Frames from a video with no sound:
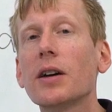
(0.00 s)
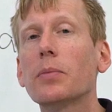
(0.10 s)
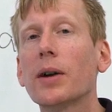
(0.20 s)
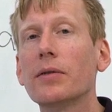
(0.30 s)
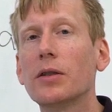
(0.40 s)
of
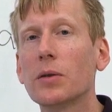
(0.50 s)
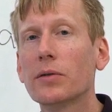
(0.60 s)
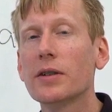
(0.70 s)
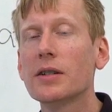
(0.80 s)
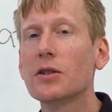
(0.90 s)
that private
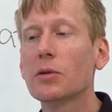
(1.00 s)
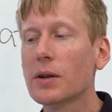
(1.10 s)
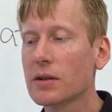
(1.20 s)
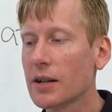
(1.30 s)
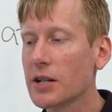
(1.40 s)
university
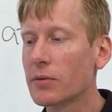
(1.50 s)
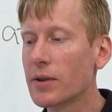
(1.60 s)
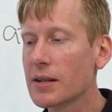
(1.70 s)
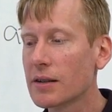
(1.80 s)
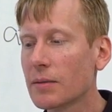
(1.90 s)
tuition has
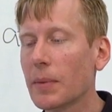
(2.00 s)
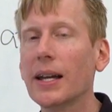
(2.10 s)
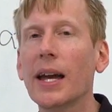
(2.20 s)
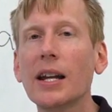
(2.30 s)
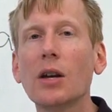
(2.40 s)
risen
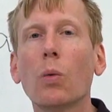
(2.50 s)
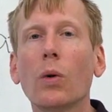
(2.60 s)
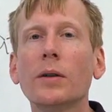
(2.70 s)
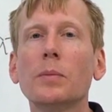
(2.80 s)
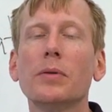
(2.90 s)
by
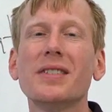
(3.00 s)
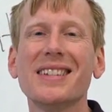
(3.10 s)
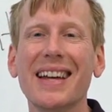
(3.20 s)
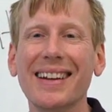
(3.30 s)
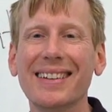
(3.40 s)

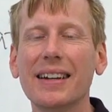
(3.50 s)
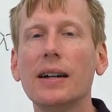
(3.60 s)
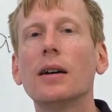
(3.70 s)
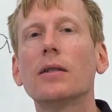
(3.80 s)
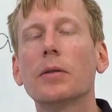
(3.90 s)
81%
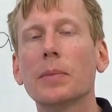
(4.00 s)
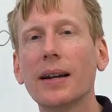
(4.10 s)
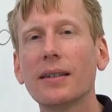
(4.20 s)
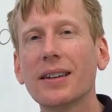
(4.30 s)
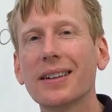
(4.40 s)
from
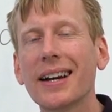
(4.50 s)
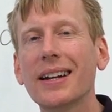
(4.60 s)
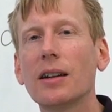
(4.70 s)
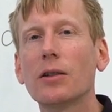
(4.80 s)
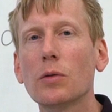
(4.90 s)

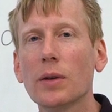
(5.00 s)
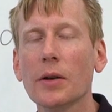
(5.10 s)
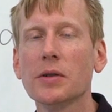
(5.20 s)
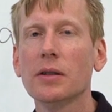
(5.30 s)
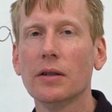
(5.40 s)
1990 to
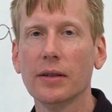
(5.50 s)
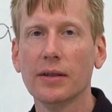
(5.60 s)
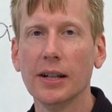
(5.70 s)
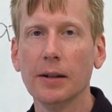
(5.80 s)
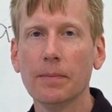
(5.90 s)

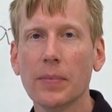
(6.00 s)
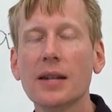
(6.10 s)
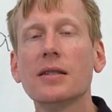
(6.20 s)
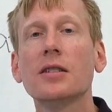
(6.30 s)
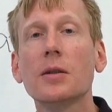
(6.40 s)
2013.
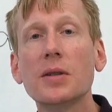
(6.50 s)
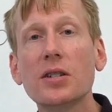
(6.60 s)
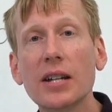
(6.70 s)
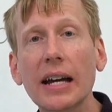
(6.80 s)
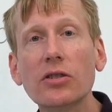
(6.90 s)
It's a
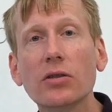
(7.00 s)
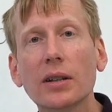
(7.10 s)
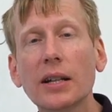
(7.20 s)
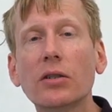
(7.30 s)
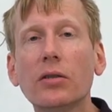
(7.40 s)

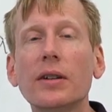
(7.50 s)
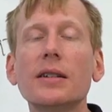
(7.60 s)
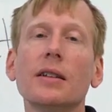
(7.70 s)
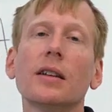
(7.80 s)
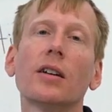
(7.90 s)
substantial
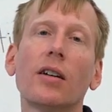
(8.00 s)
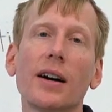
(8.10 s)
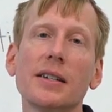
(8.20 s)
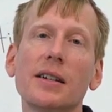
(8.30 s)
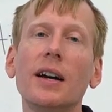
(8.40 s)
increase in the
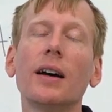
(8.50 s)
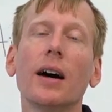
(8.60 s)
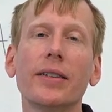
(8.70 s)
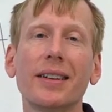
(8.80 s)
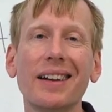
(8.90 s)
cost
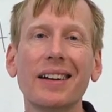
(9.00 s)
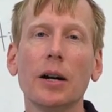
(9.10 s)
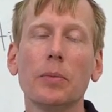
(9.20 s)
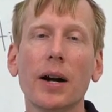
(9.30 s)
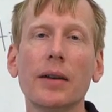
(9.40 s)
of
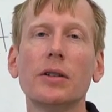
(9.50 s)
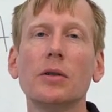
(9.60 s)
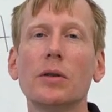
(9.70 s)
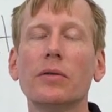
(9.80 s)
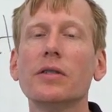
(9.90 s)
attending a private
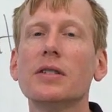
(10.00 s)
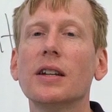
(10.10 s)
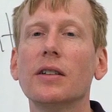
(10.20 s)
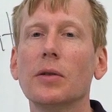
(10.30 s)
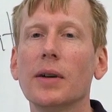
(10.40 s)

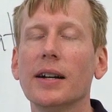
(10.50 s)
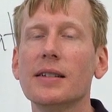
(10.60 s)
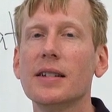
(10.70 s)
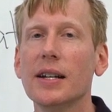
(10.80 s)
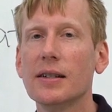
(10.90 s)
university in the
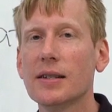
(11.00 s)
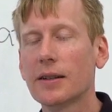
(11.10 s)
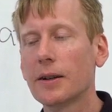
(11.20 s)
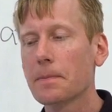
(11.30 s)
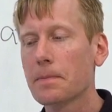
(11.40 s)
United States.